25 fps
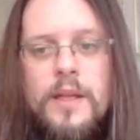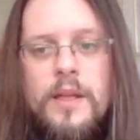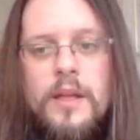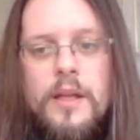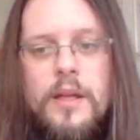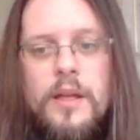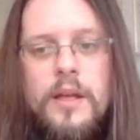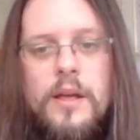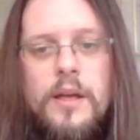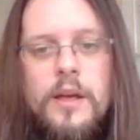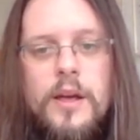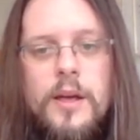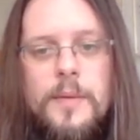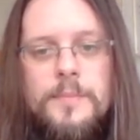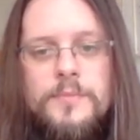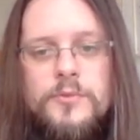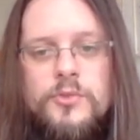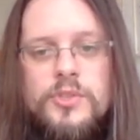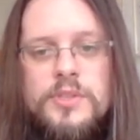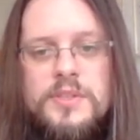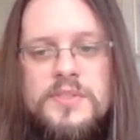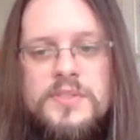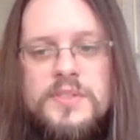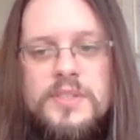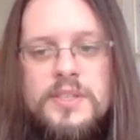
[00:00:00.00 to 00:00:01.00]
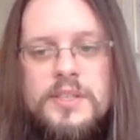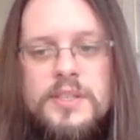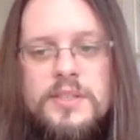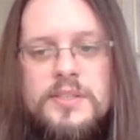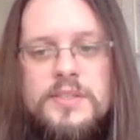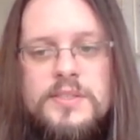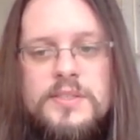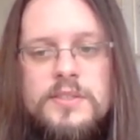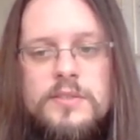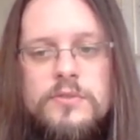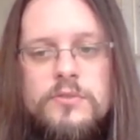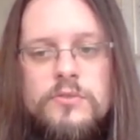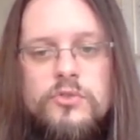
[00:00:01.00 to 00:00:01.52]

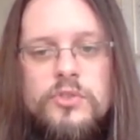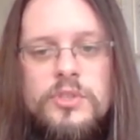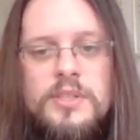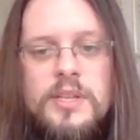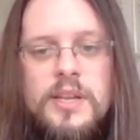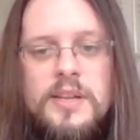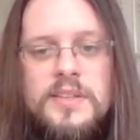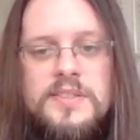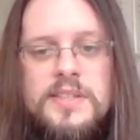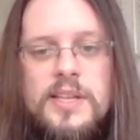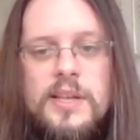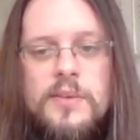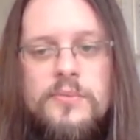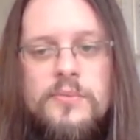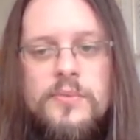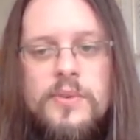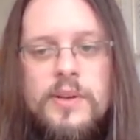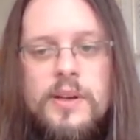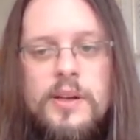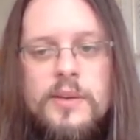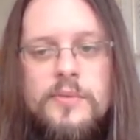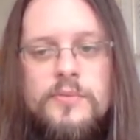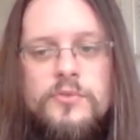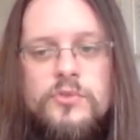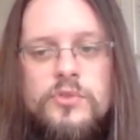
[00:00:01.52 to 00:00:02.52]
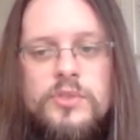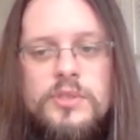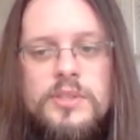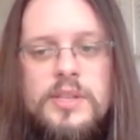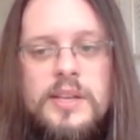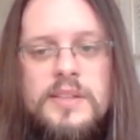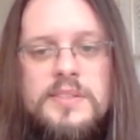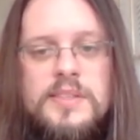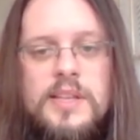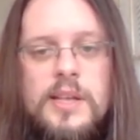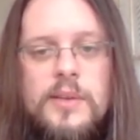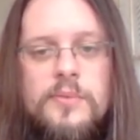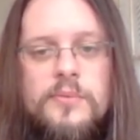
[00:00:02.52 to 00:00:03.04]
G6, G takes f5, G
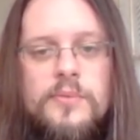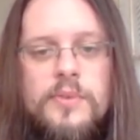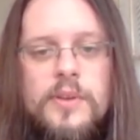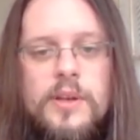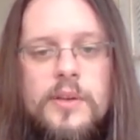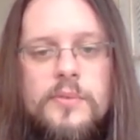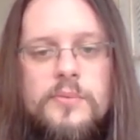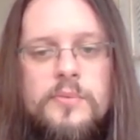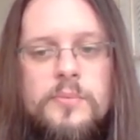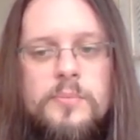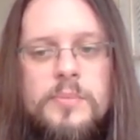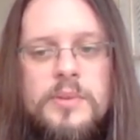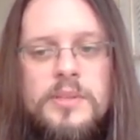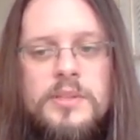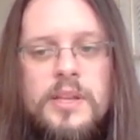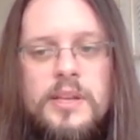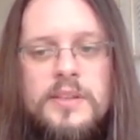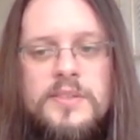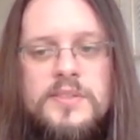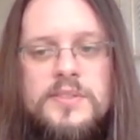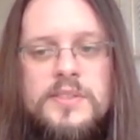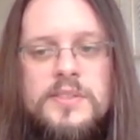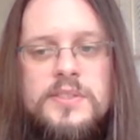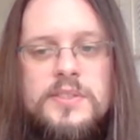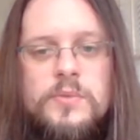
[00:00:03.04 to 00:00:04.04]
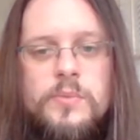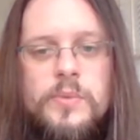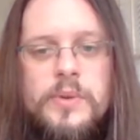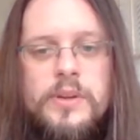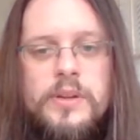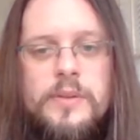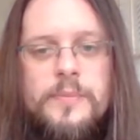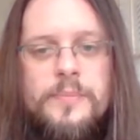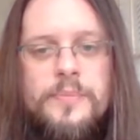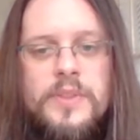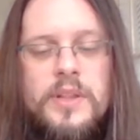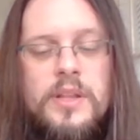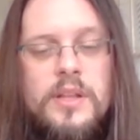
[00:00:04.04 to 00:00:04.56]
takes f5, B takes
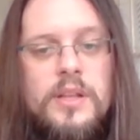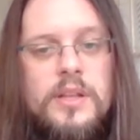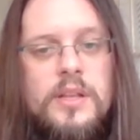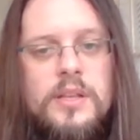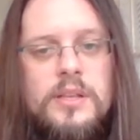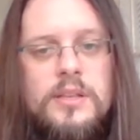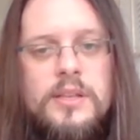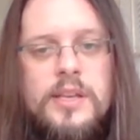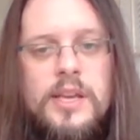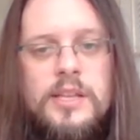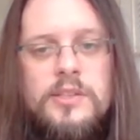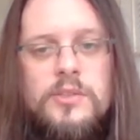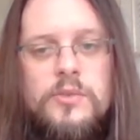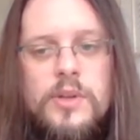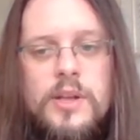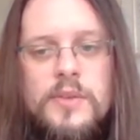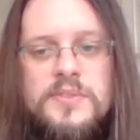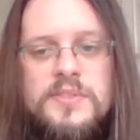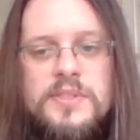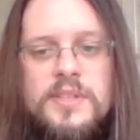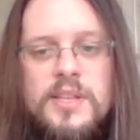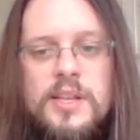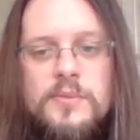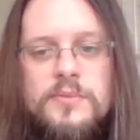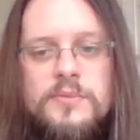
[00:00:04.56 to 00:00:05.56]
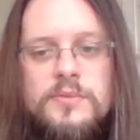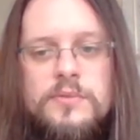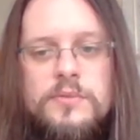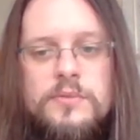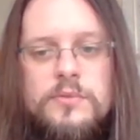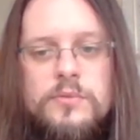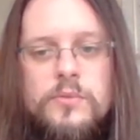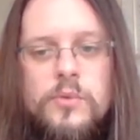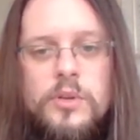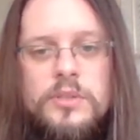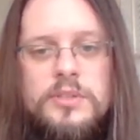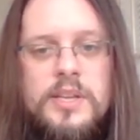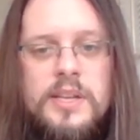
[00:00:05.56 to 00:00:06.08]
c3, king to f7,
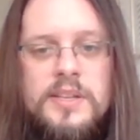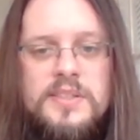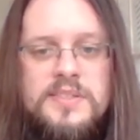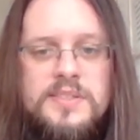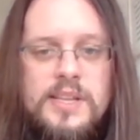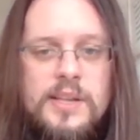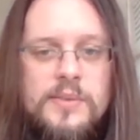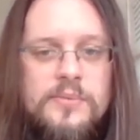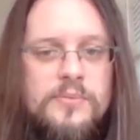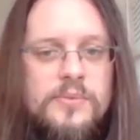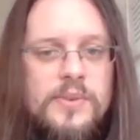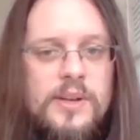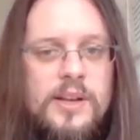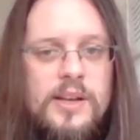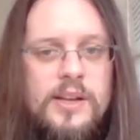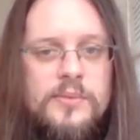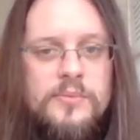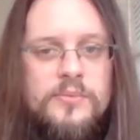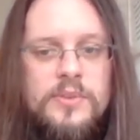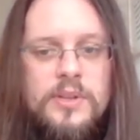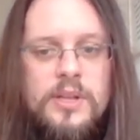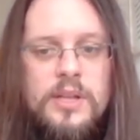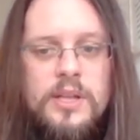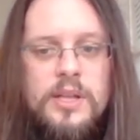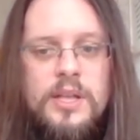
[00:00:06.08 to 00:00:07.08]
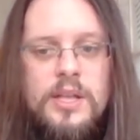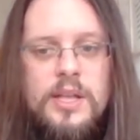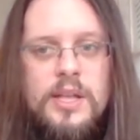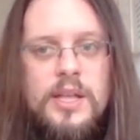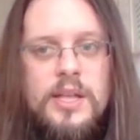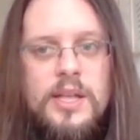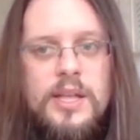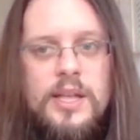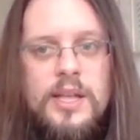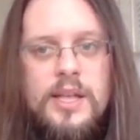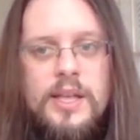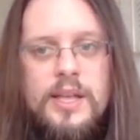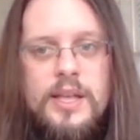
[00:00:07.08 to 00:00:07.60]
rook takes f5,
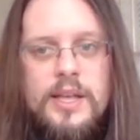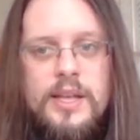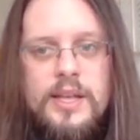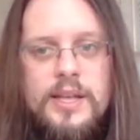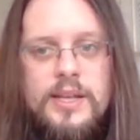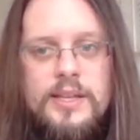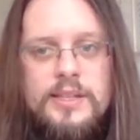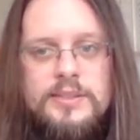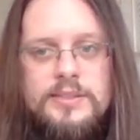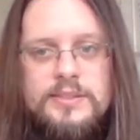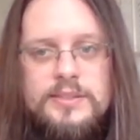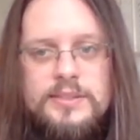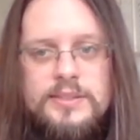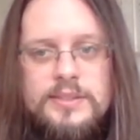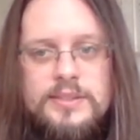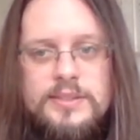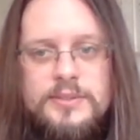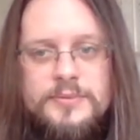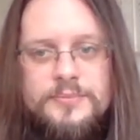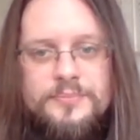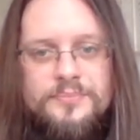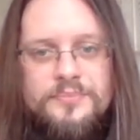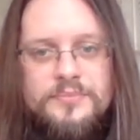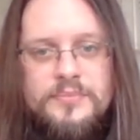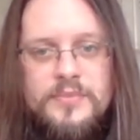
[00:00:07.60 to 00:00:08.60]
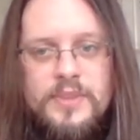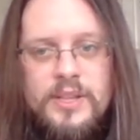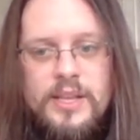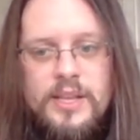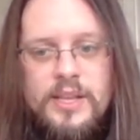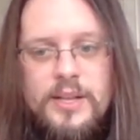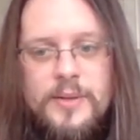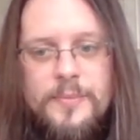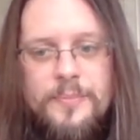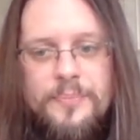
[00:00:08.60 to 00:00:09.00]
and yeah,